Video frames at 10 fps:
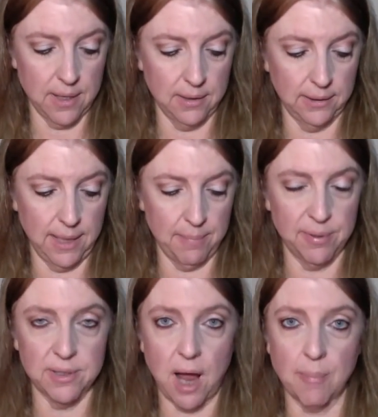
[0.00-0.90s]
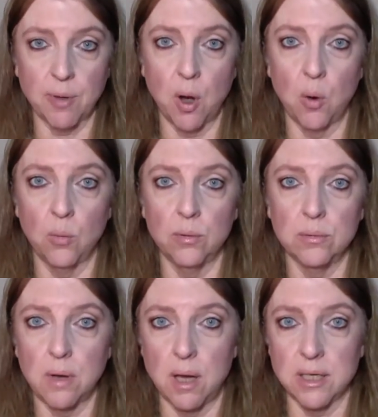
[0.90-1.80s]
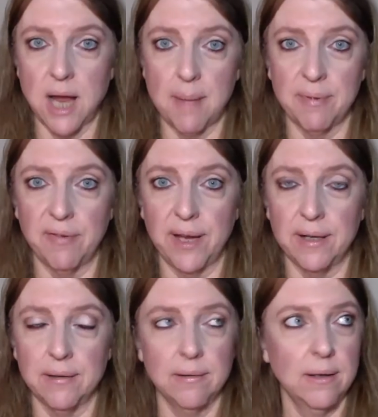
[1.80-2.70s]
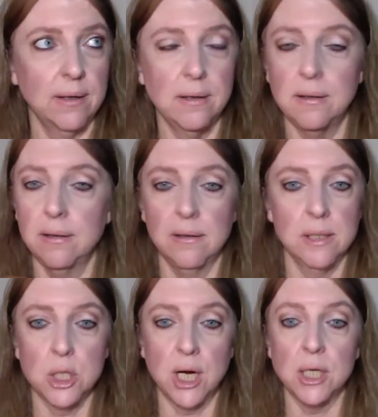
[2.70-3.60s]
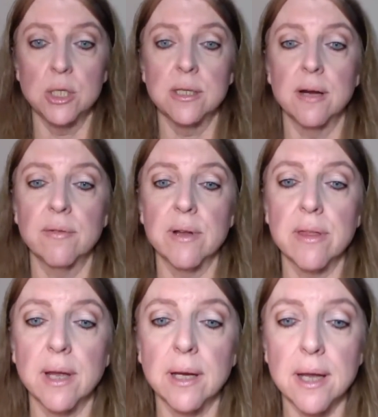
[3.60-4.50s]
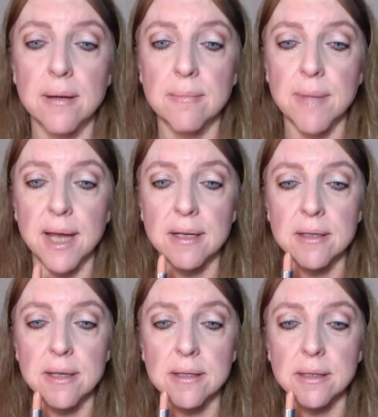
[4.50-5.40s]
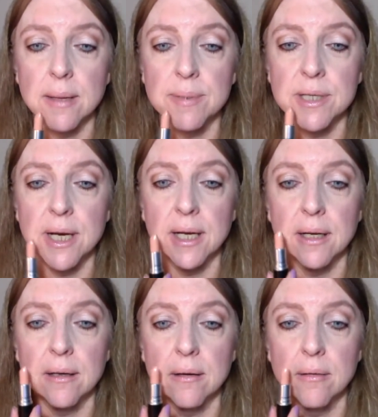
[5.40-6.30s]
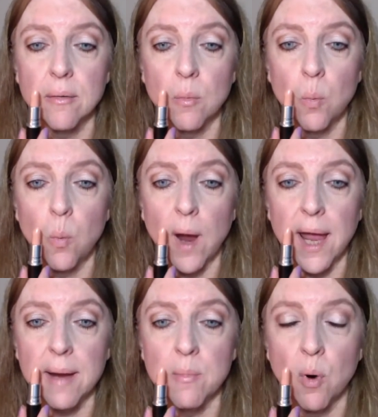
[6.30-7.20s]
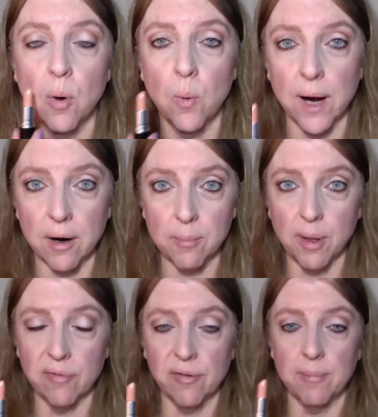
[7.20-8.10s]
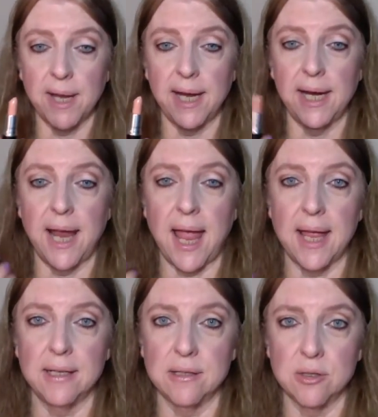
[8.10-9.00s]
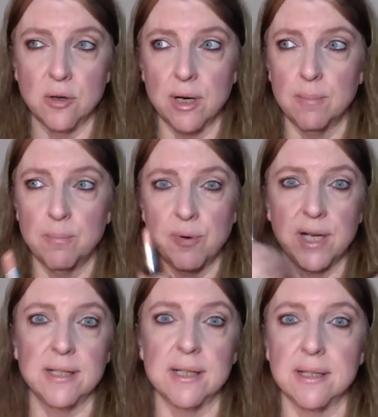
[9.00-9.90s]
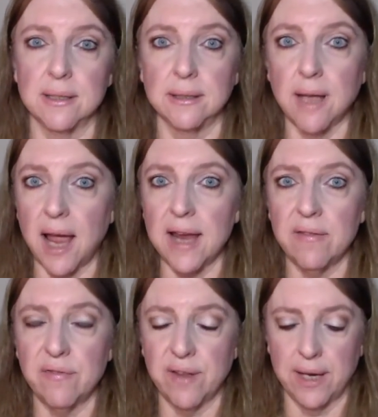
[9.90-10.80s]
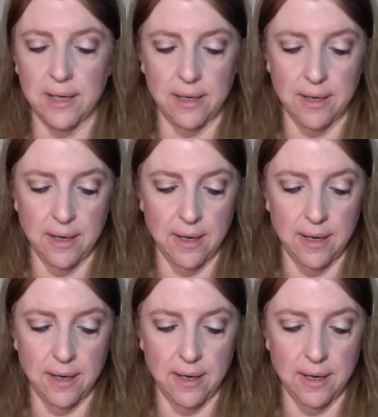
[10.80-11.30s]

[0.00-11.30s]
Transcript: Lip Top Coat on top of it, changes everything. It makes this lipstick way more wearable for me and sort of brings it to life, and